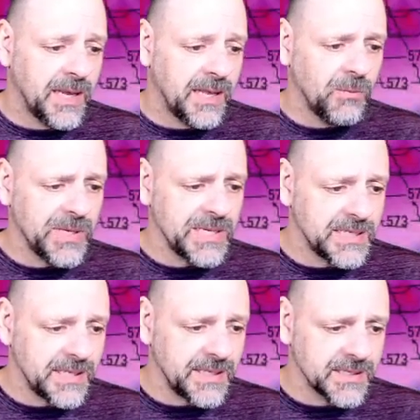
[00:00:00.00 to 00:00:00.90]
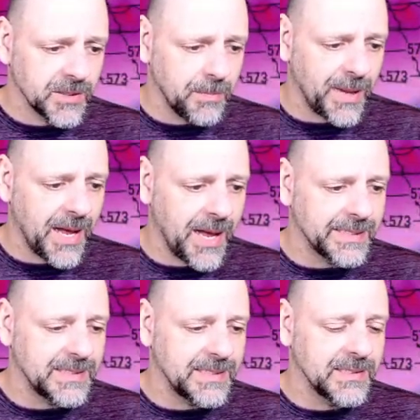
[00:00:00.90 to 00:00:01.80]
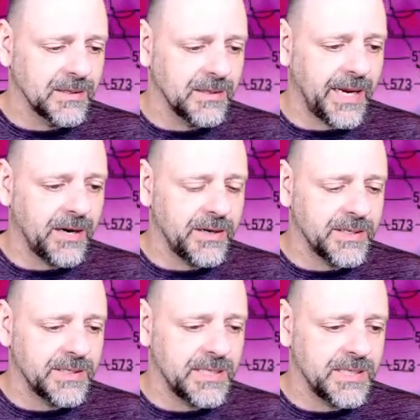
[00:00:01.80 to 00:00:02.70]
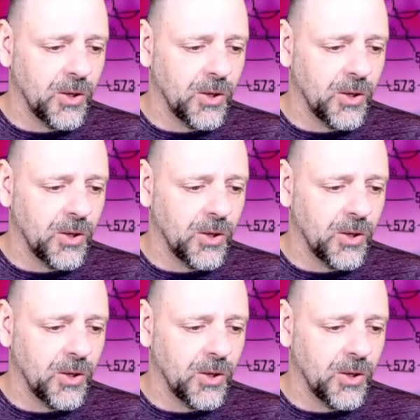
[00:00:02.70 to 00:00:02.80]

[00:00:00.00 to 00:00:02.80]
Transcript: And then we see these little pockets, these little areas, these